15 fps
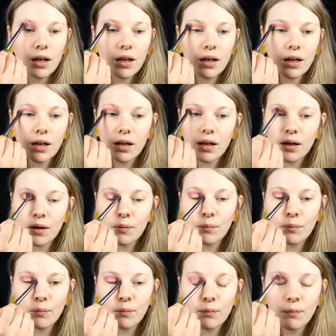
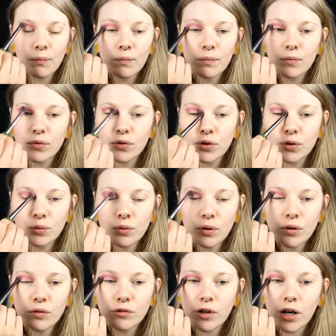um, two
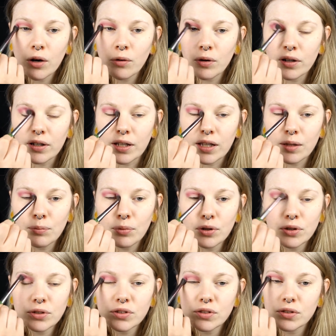of our
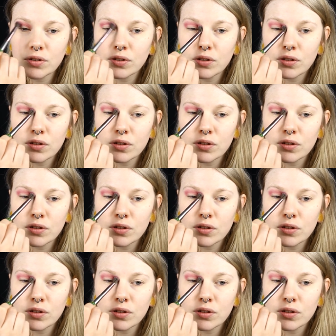neighbors